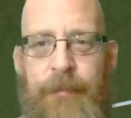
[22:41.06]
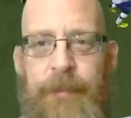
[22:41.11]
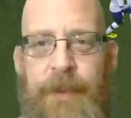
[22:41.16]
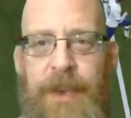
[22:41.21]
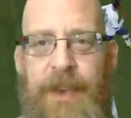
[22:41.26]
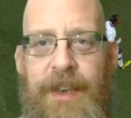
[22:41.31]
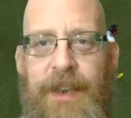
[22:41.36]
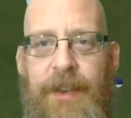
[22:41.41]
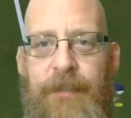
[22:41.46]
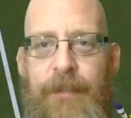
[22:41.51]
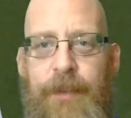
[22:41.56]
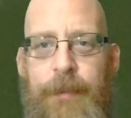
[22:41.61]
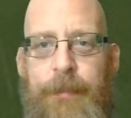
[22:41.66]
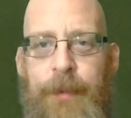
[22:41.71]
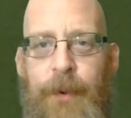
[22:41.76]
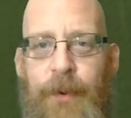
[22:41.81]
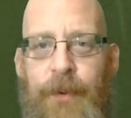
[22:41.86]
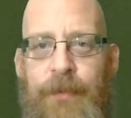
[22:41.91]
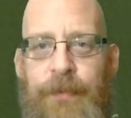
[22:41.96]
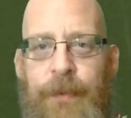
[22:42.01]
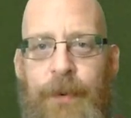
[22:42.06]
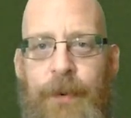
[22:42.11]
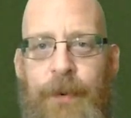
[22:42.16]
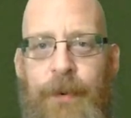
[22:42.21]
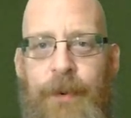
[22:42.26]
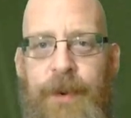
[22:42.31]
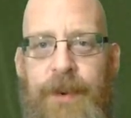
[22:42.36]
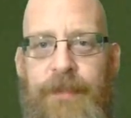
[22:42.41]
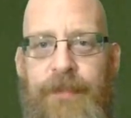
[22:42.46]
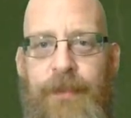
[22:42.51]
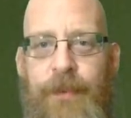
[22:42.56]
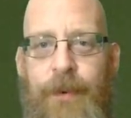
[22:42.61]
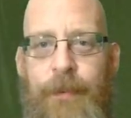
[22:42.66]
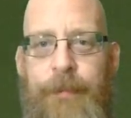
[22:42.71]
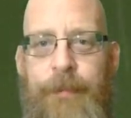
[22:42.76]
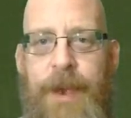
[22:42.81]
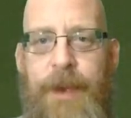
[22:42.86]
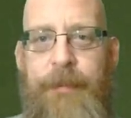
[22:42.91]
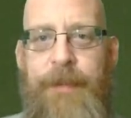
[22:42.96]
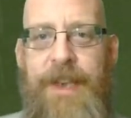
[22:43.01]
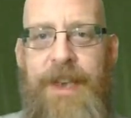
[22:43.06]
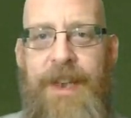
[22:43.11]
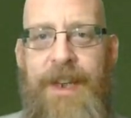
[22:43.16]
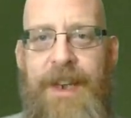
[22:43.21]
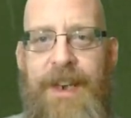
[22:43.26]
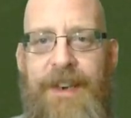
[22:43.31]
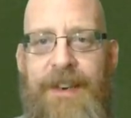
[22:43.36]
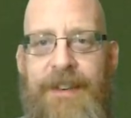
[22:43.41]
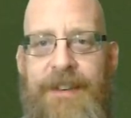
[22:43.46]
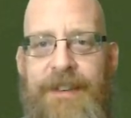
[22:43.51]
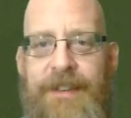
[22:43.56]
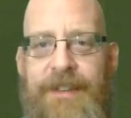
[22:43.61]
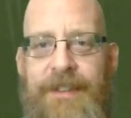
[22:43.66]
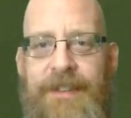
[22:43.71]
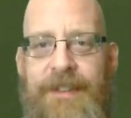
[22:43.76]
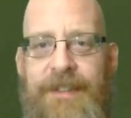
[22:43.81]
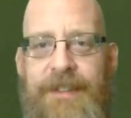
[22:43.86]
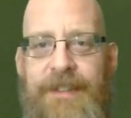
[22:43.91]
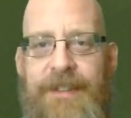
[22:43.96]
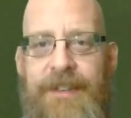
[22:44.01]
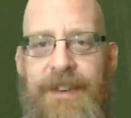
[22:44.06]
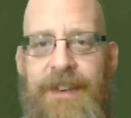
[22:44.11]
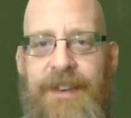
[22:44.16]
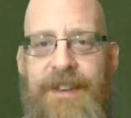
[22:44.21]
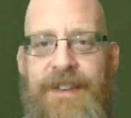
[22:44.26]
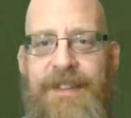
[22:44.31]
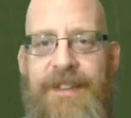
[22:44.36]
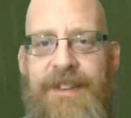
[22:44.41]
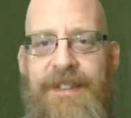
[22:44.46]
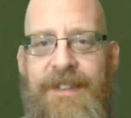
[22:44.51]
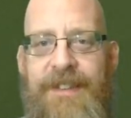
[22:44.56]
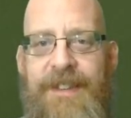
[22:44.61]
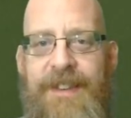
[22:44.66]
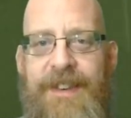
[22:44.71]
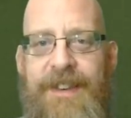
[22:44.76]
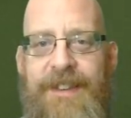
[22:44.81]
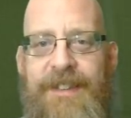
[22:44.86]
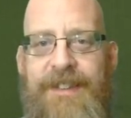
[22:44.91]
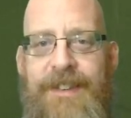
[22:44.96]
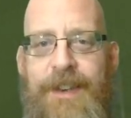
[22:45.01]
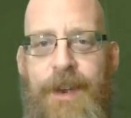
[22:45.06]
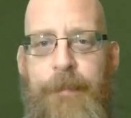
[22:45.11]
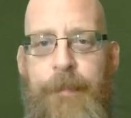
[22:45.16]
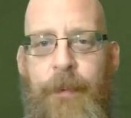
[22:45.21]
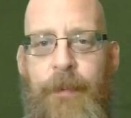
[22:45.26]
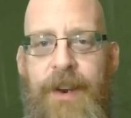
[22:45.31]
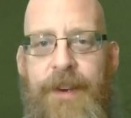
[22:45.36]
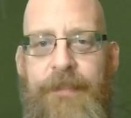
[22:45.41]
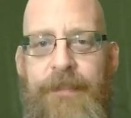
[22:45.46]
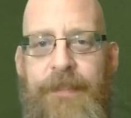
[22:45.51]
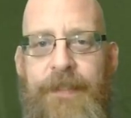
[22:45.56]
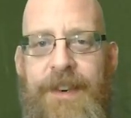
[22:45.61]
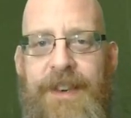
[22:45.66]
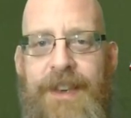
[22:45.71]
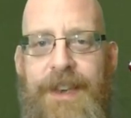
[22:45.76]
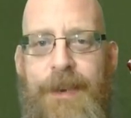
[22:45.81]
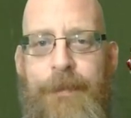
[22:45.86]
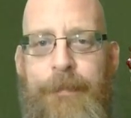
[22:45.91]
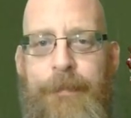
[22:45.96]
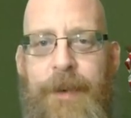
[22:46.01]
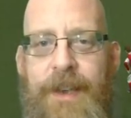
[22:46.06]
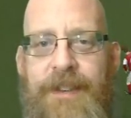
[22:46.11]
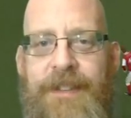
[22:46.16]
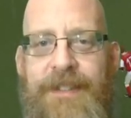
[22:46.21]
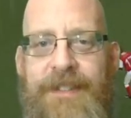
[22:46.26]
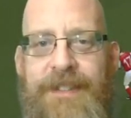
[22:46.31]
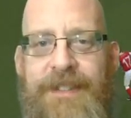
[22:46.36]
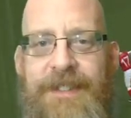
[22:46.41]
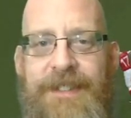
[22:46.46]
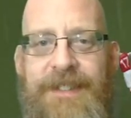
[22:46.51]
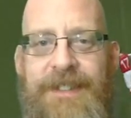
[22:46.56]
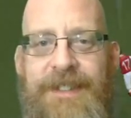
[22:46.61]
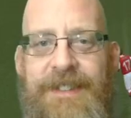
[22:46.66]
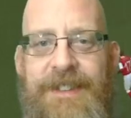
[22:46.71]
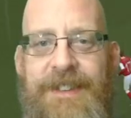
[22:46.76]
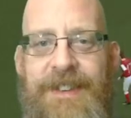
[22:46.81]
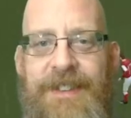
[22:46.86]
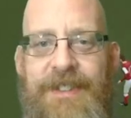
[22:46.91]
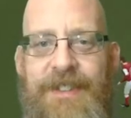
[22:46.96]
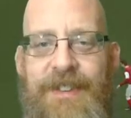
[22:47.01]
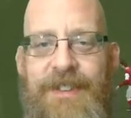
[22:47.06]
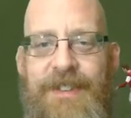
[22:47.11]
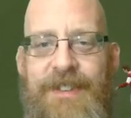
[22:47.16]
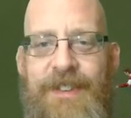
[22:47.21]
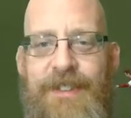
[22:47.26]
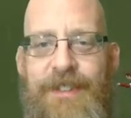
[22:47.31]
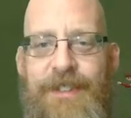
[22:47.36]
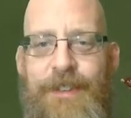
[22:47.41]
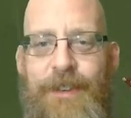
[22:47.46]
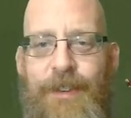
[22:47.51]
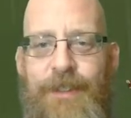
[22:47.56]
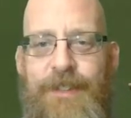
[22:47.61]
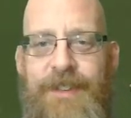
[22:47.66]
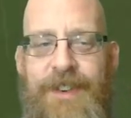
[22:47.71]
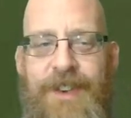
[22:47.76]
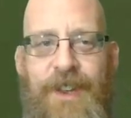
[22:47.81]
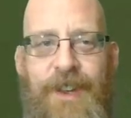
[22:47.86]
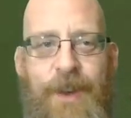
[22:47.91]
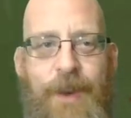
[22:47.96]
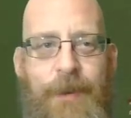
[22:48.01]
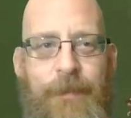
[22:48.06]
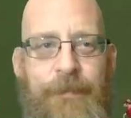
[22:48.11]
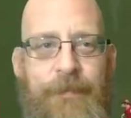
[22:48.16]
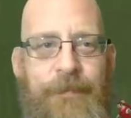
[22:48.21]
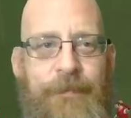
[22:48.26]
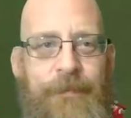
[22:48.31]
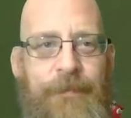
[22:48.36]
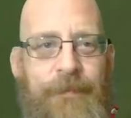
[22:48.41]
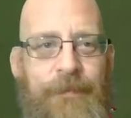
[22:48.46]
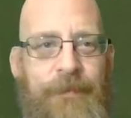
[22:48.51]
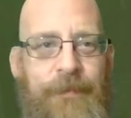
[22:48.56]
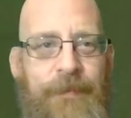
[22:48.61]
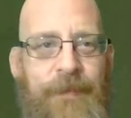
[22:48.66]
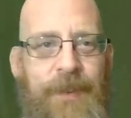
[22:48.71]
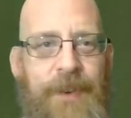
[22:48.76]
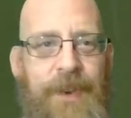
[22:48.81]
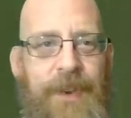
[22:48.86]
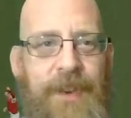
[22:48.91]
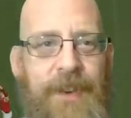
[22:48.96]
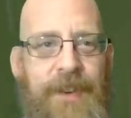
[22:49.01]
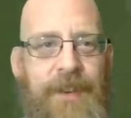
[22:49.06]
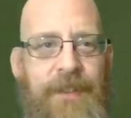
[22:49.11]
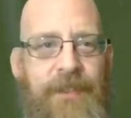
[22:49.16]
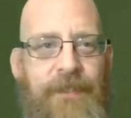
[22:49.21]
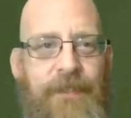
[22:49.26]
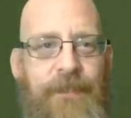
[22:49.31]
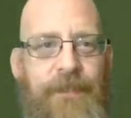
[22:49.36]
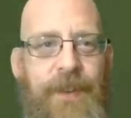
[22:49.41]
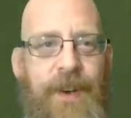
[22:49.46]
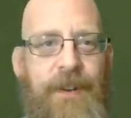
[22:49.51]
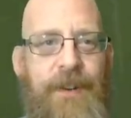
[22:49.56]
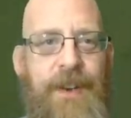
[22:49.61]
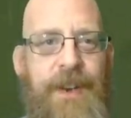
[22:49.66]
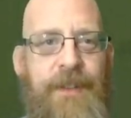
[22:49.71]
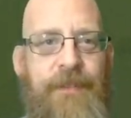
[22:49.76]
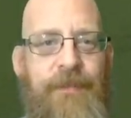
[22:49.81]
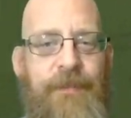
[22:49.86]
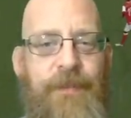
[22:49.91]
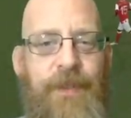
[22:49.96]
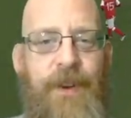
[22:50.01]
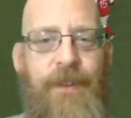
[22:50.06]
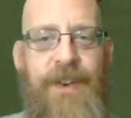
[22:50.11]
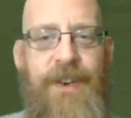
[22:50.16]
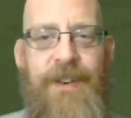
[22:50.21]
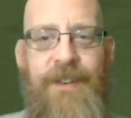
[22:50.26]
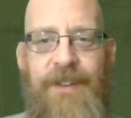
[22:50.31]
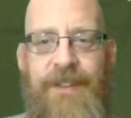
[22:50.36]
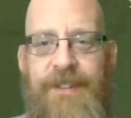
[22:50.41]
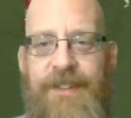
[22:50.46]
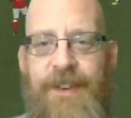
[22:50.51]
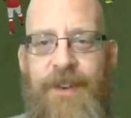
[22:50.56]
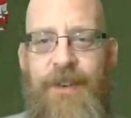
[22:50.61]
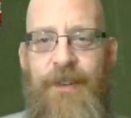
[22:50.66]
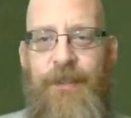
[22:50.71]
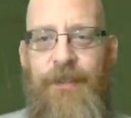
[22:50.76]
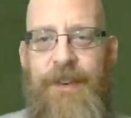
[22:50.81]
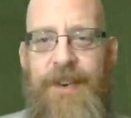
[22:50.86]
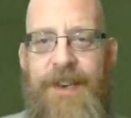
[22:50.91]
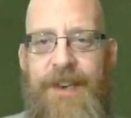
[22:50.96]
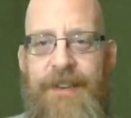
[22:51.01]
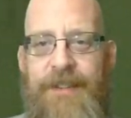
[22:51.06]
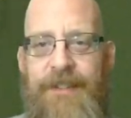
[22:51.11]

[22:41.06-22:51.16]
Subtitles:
Lovely ball forward for Aubameyang. And he takes a little step away from the keeper. Just to slot it home. Very, very nice goal there.